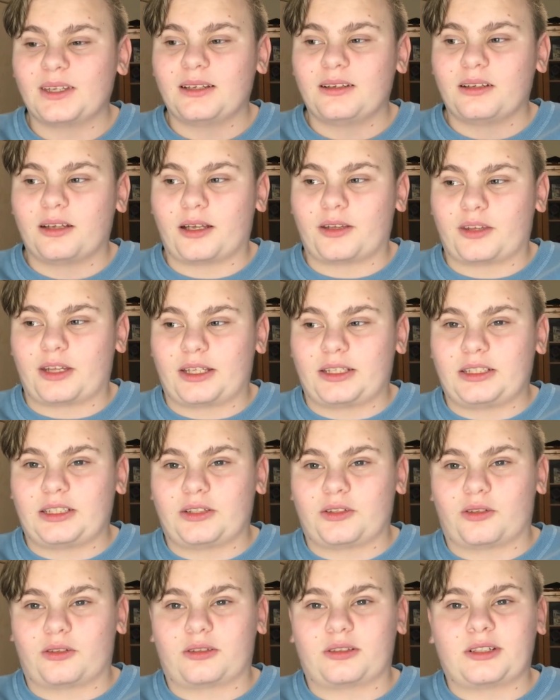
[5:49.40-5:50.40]
and then
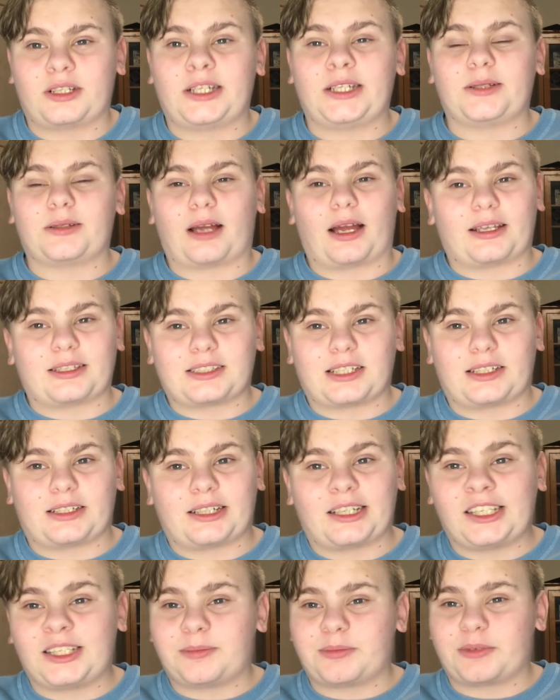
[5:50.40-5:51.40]
either keep
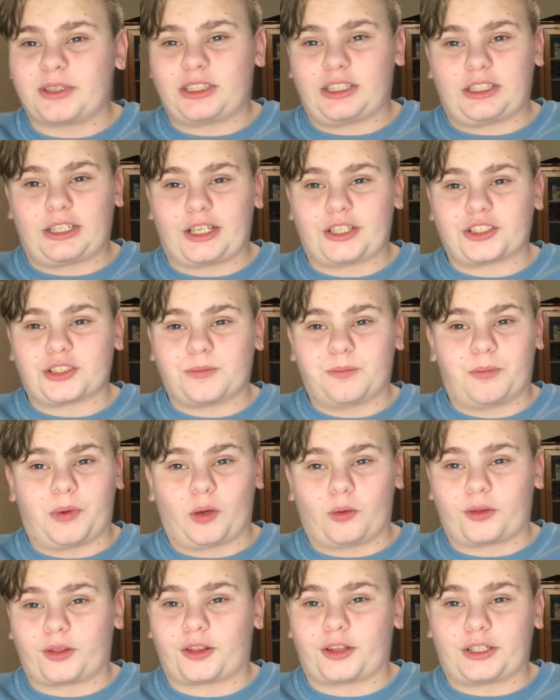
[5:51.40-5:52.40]
the DH in
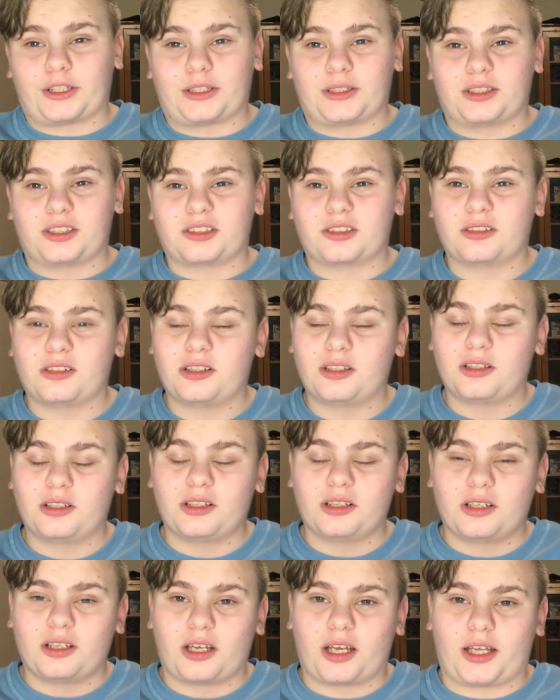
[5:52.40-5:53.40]
both leagues,
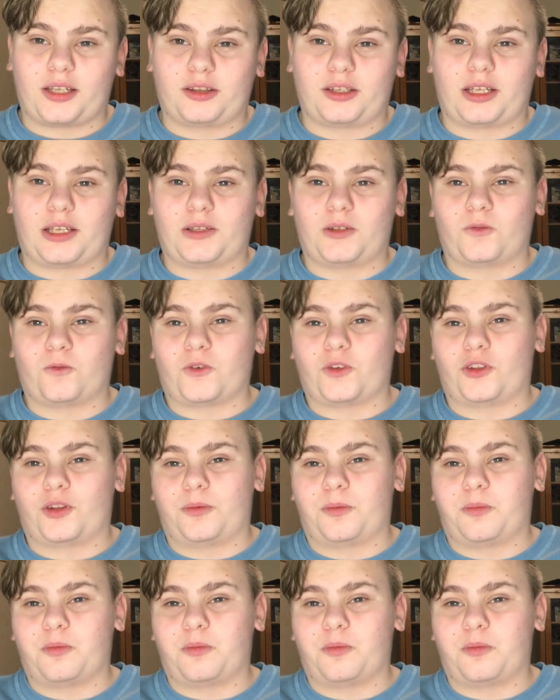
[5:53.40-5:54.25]
and then for the